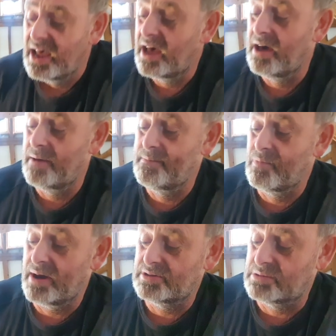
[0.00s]
Um,
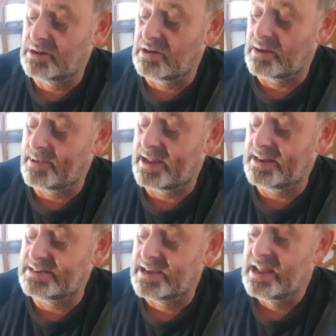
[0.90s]
what else do we like about
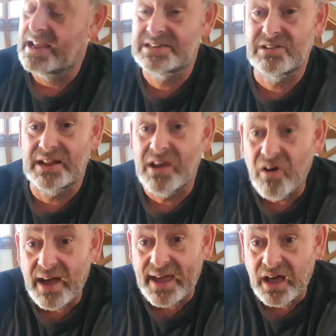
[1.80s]
these? They're slightly
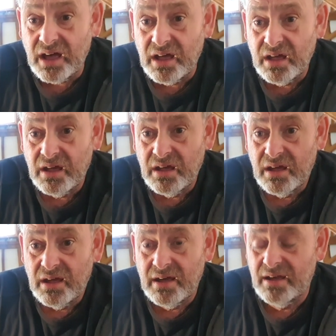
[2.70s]
higher,
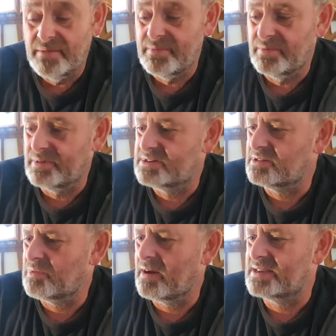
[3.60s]
um, which
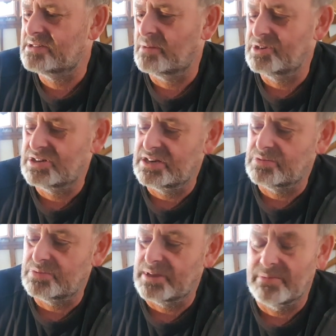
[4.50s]
I'd wear outside my jeans,
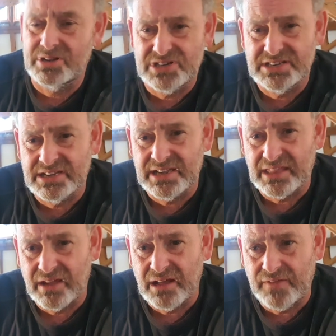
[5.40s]
which meant that my jeans didn't get
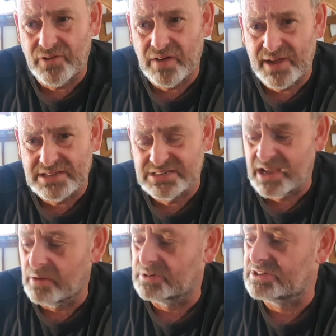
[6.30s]
dirty if I ever actually
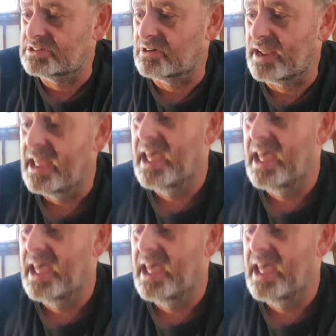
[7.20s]
go on site.